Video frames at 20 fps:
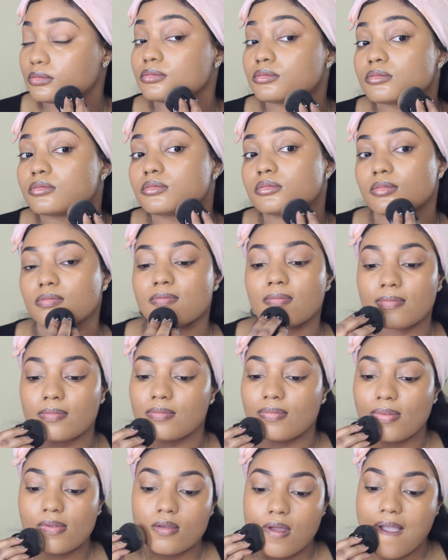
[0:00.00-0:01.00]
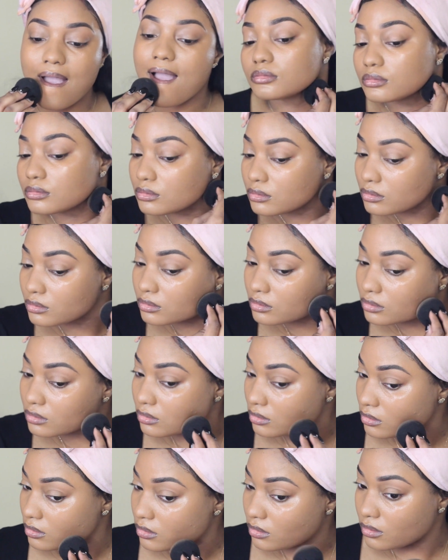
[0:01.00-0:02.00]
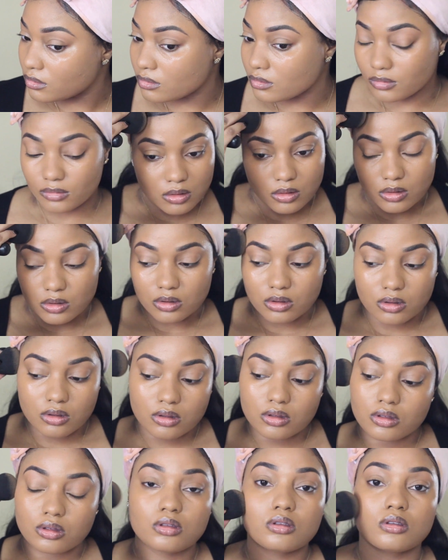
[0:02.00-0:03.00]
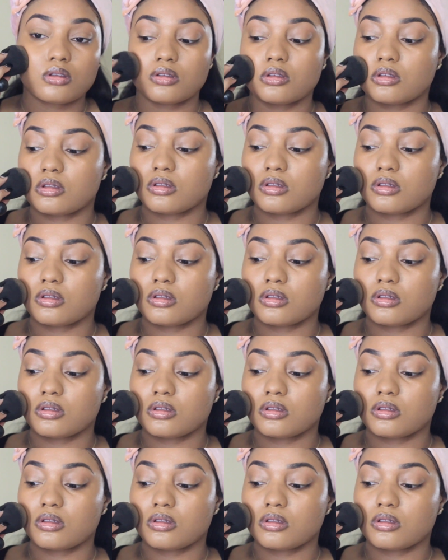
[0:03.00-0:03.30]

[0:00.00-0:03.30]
a beauty blender. I kind of exchange in between the